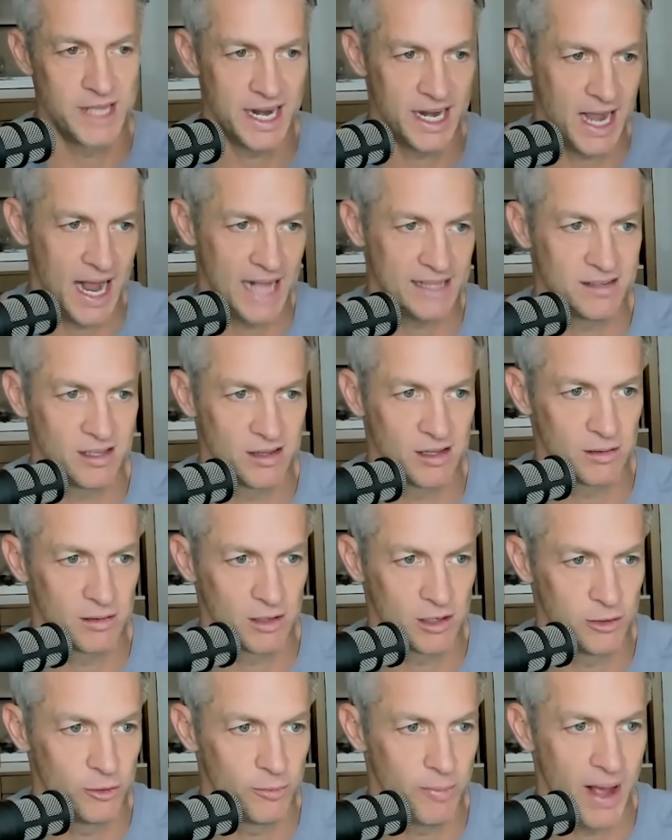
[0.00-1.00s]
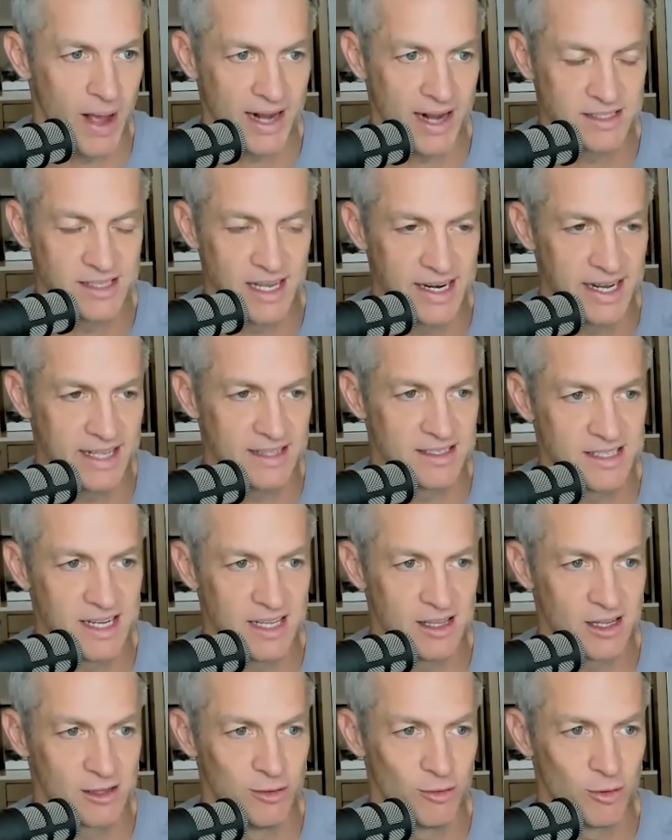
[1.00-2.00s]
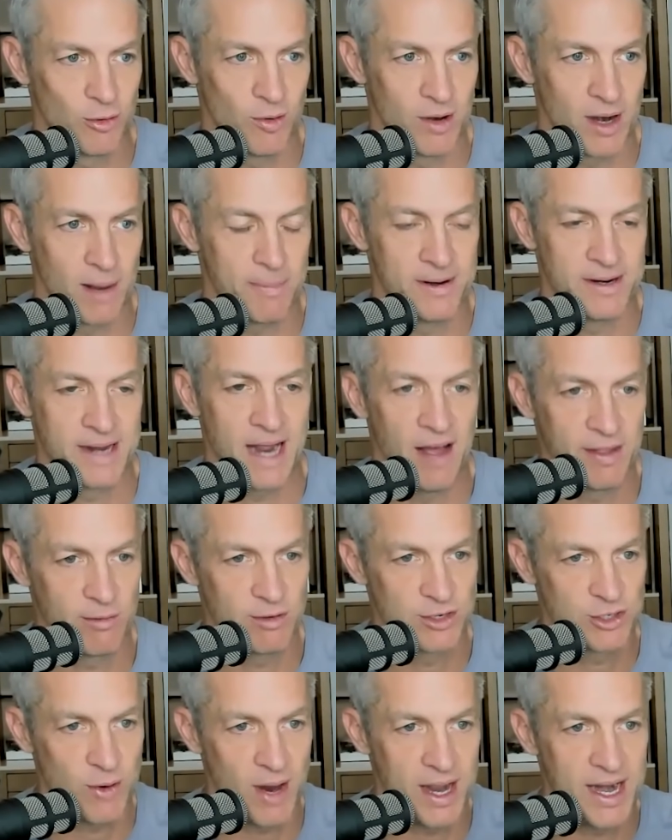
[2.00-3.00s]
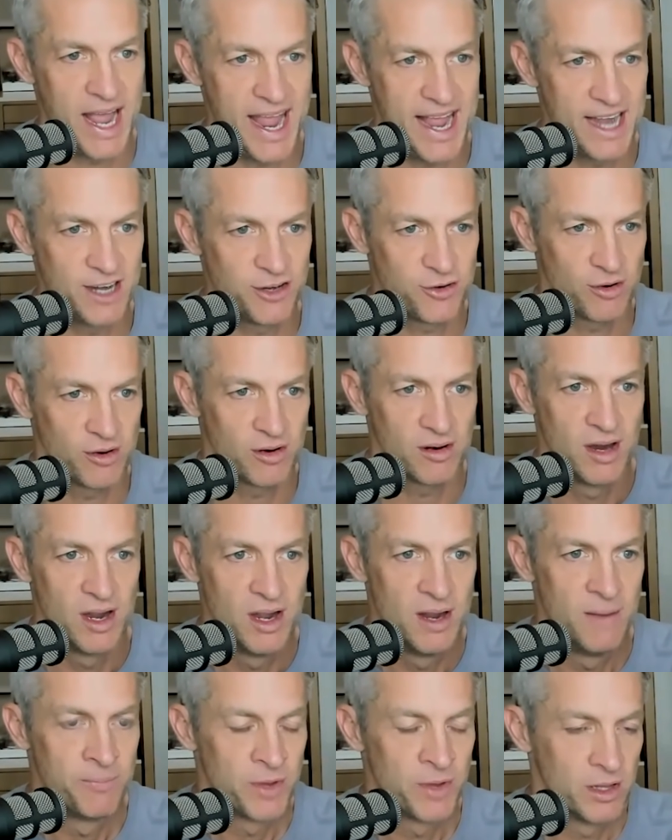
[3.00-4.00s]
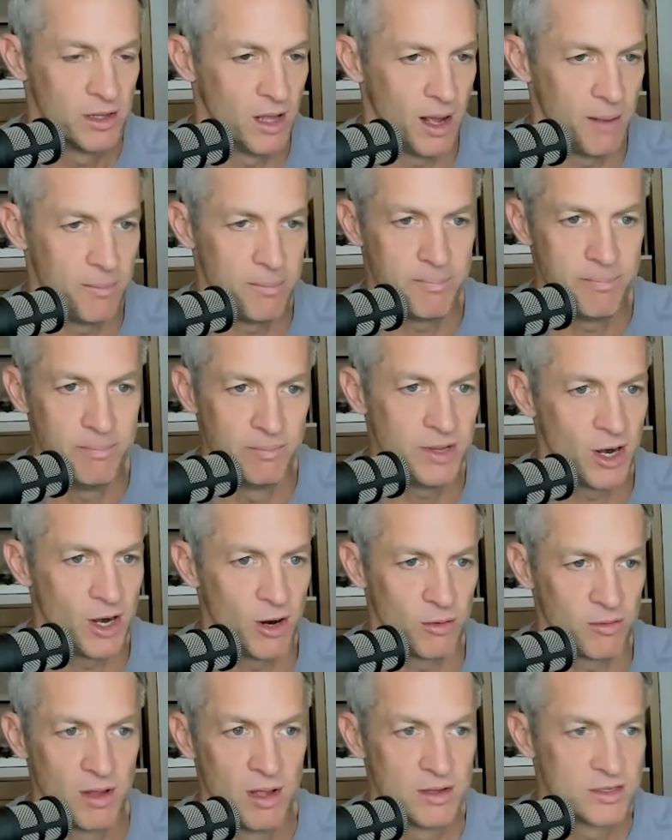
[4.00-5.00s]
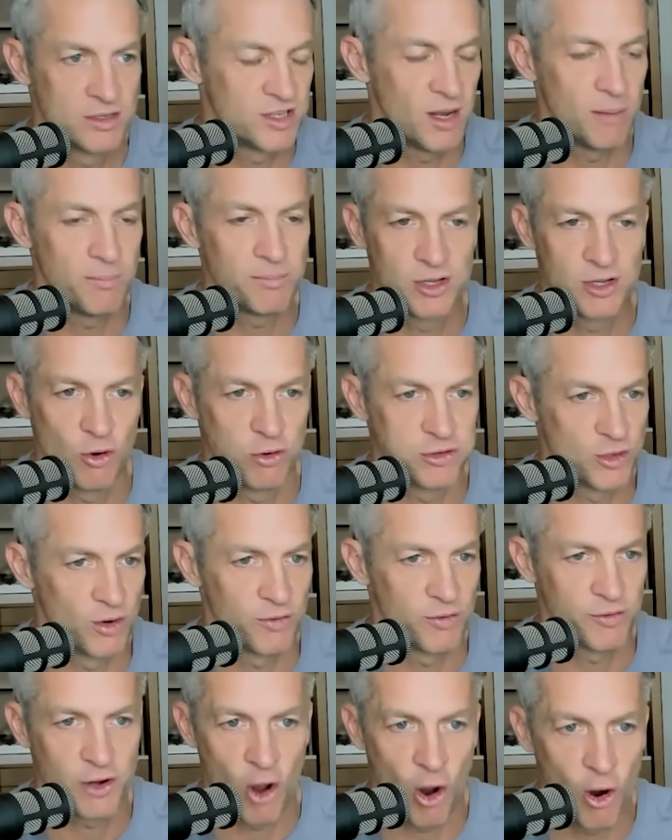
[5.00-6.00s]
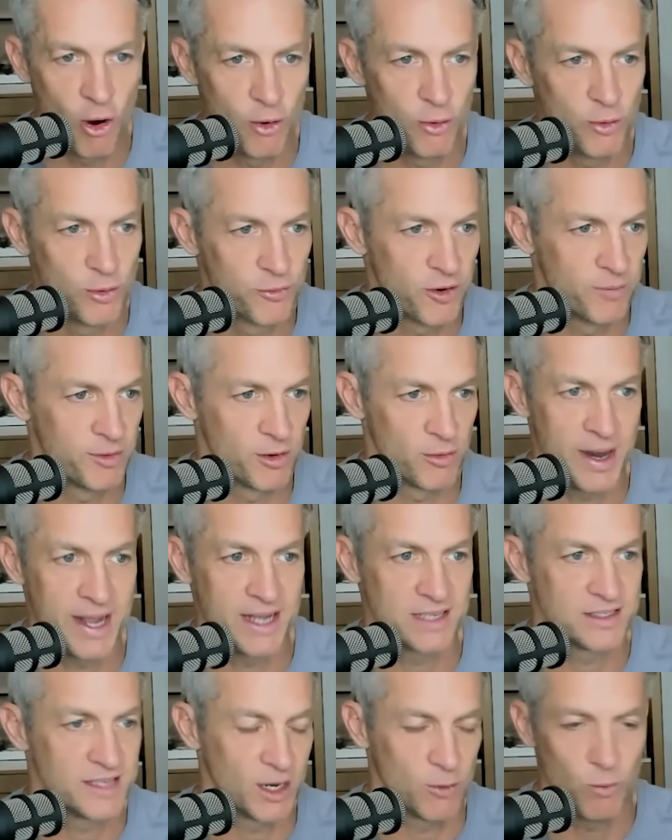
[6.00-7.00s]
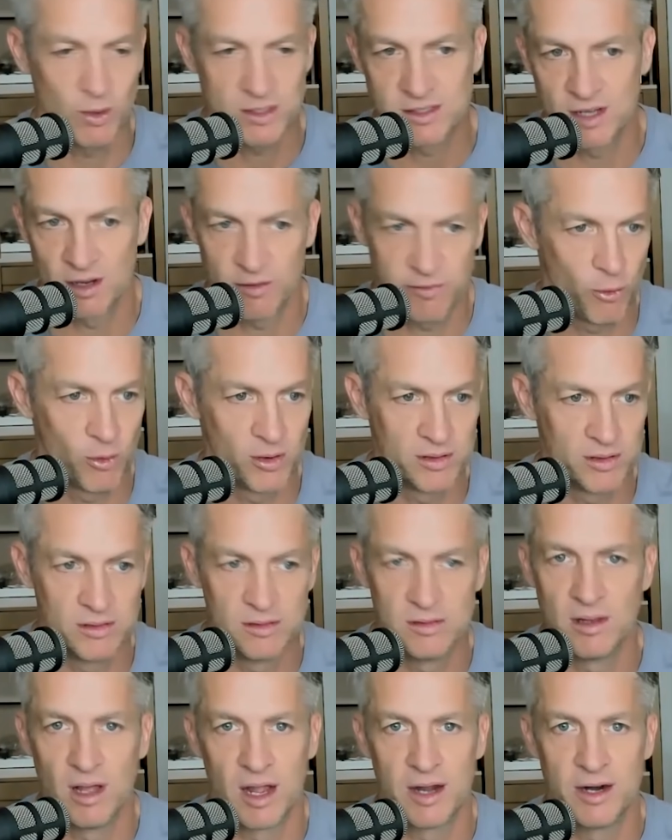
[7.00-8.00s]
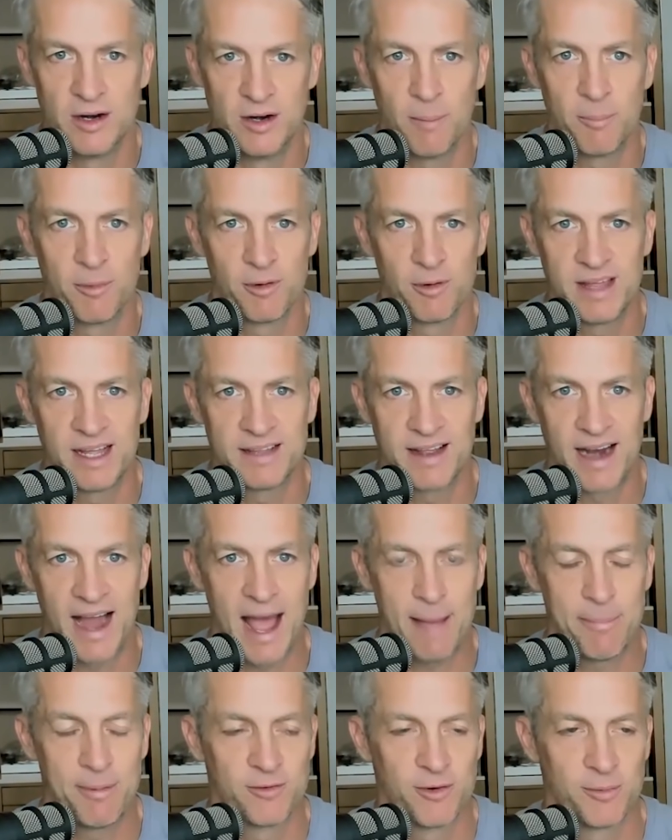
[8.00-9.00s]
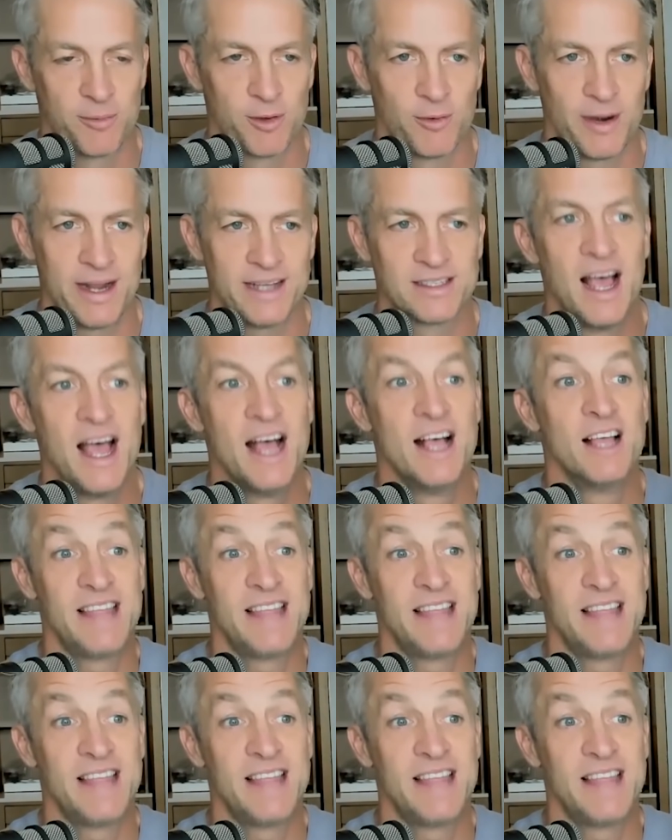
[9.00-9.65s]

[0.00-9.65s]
They got to the clue box. They didn't see the clue going up and down. They were trying to enter, uh, you know, some sort of code from the race. Like what's a four uh, number thing that happened from so, the race?